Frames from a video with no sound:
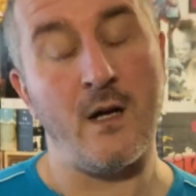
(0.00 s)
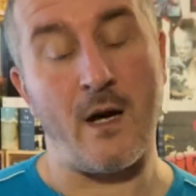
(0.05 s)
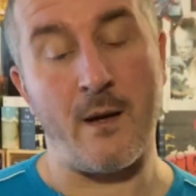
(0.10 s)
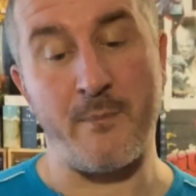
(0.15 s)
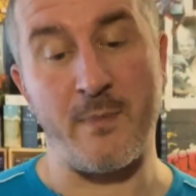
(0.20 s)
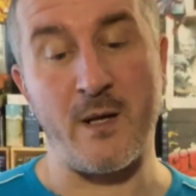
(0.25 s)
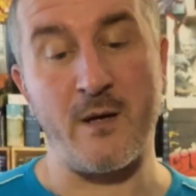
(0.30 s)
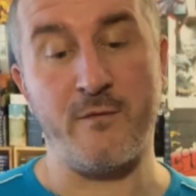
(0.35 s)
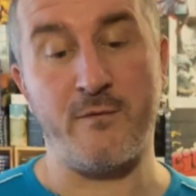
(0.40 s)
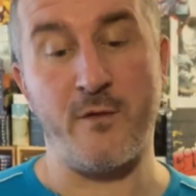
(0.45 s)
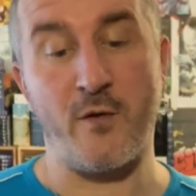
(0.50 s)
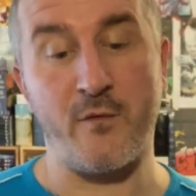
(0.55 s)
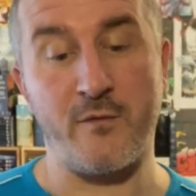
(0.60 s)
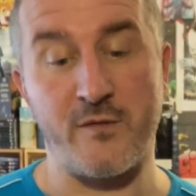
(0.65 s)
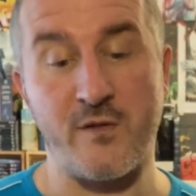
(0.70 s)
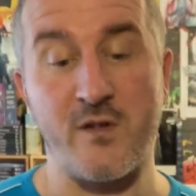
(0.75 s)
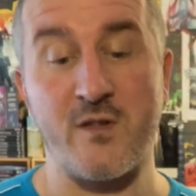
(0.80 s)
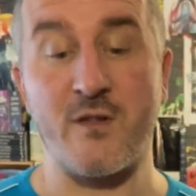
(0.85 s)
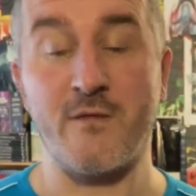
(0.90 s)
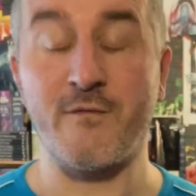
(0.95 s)
I've been involved
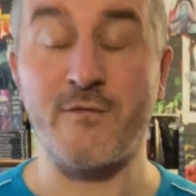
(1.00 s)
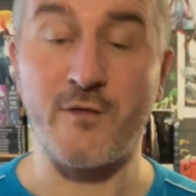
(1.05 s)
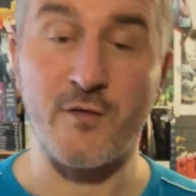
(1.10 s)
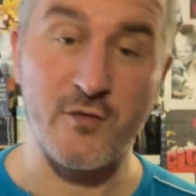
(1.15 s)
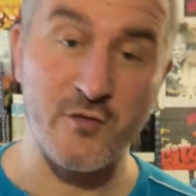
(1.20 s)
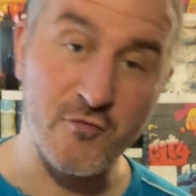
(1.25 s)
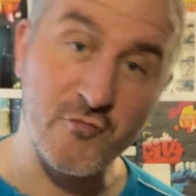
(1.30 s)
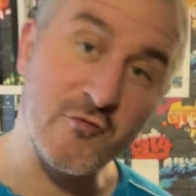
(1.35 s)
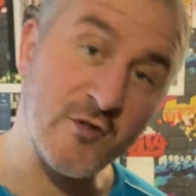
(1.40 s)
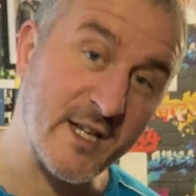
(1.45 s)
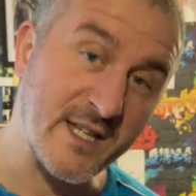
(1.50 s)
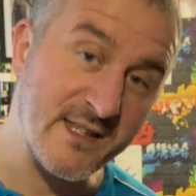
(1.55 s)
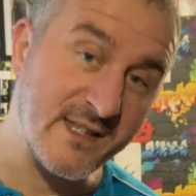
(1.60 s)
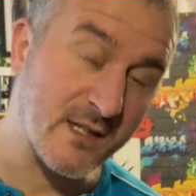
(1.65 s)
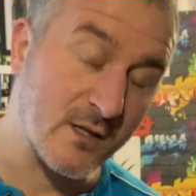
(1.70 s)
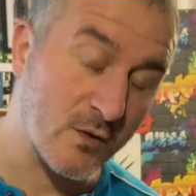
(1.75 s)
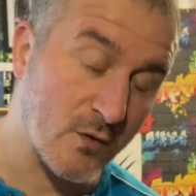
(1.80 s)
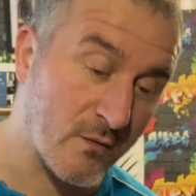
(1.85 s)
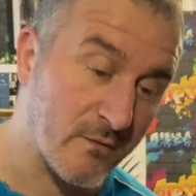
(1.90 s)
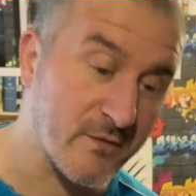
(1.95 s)
in some
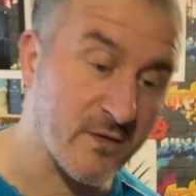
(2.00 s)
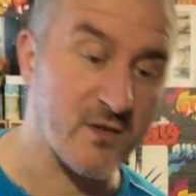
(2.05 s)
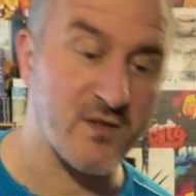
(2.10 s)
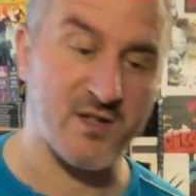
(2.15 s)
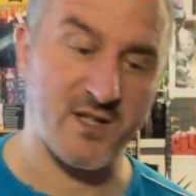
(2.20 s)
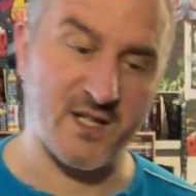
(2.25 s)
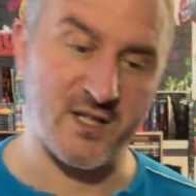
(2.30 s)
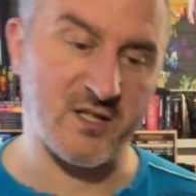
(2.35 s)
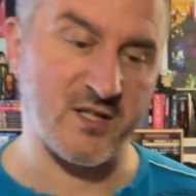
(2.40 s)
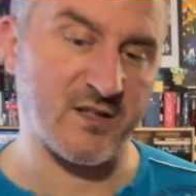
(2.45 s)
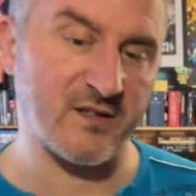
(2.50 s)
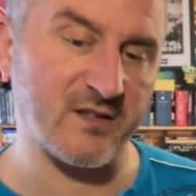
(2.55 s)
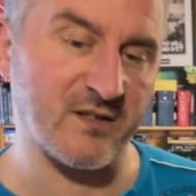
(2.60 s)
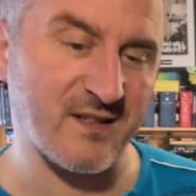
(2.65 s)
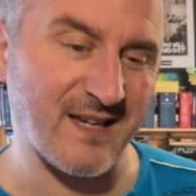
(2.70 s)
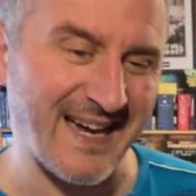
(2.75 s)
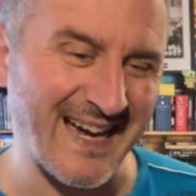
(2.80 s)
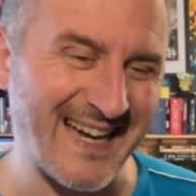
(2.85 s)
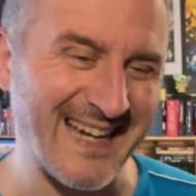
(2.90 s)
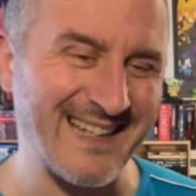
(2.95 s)
frustrating
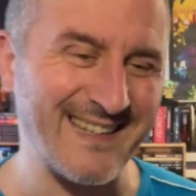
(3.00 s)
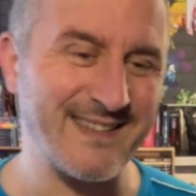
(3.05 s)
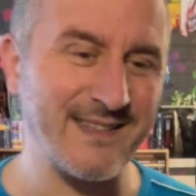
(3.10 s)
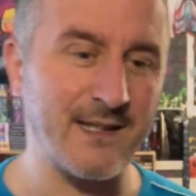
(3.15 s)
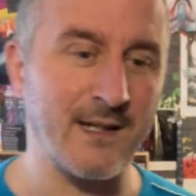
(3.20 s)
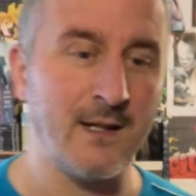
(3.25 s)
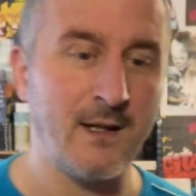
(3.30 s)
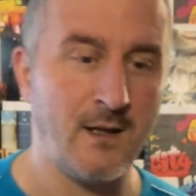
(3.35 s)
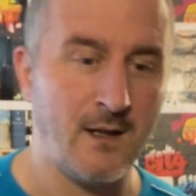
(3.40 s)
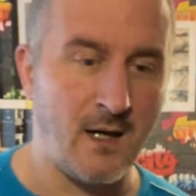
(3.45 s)
conversations and